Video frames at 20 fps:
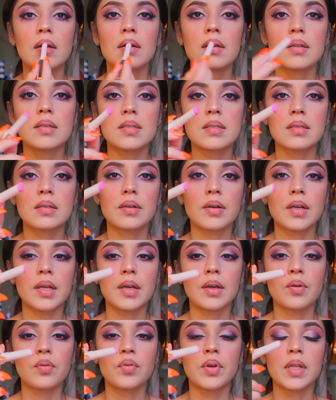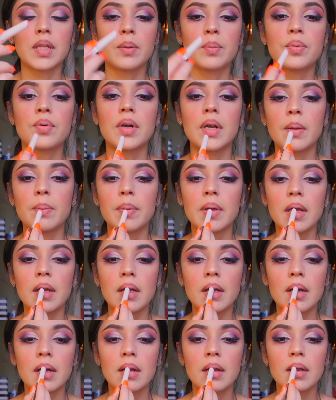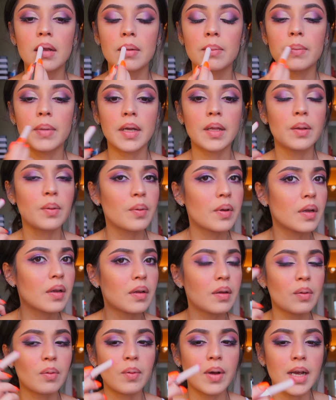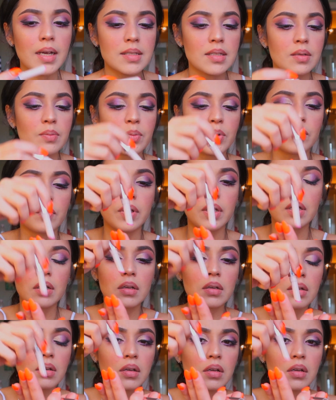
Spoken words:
It's like a really pretty pink, by the way. Why is it moving?